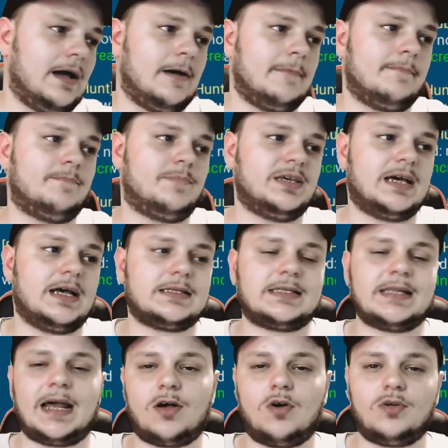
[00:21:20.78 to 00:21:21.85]
Because
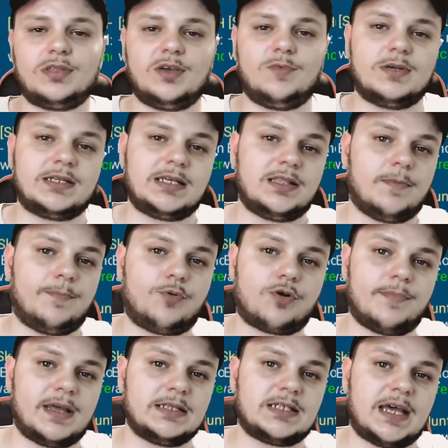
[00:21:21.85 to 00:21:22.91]
not only was he the poor
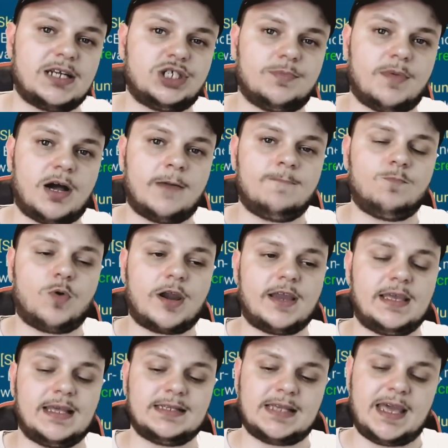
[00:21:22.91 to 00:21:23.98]
man's hegemon, where he
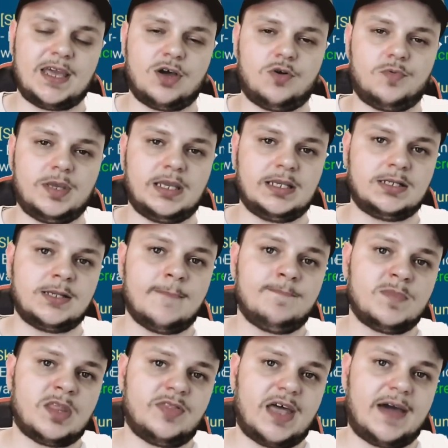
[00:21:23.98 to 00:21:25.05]
has AoEs
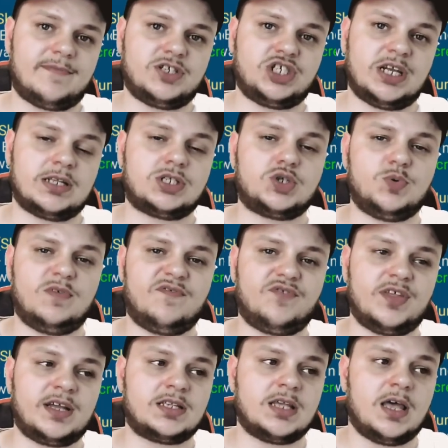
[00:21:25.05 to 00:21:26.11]
that have a chance to
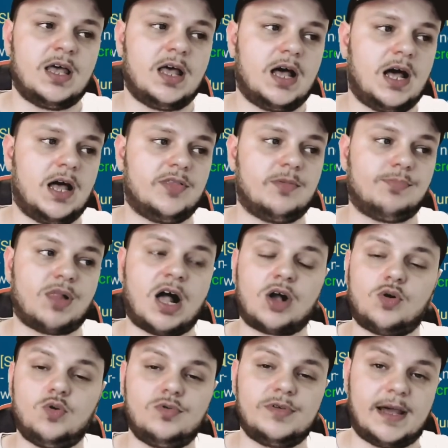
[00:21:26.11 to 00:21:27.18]
inflict the block
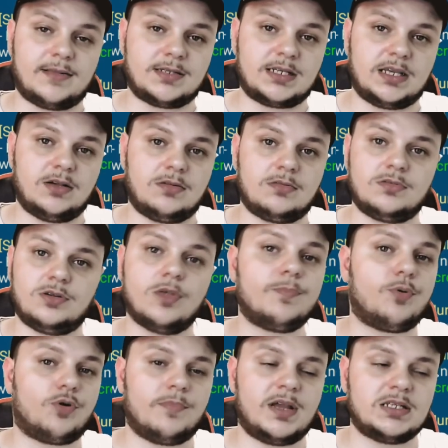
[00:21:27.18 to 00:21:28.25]
cooldown skill, the
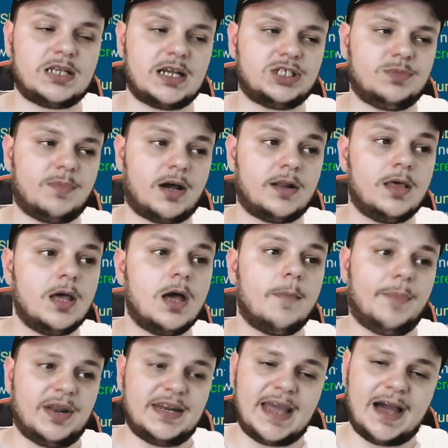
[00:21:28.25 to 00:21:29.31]
poor man's hegemon,
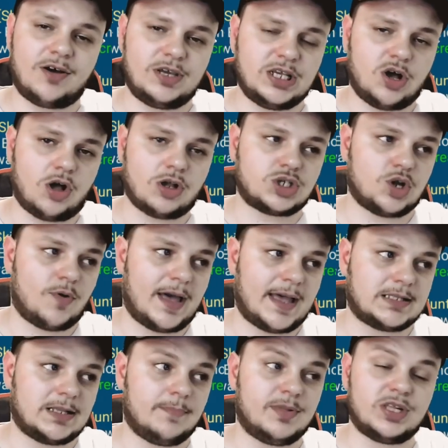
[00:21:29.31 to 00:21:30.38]
but now he also has
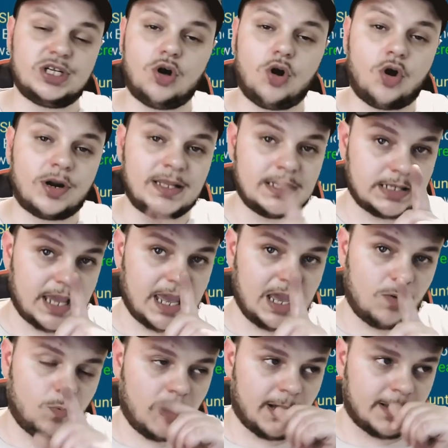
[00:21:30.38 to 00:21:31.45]
the ability on his
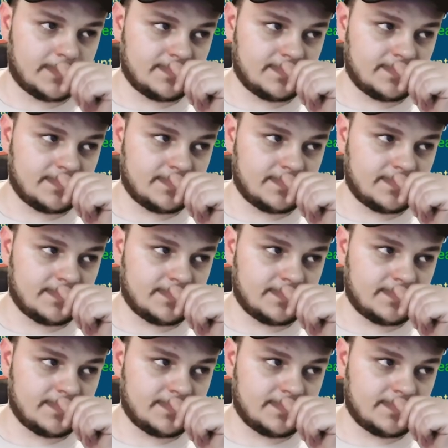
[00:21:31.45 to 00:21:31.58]
A1,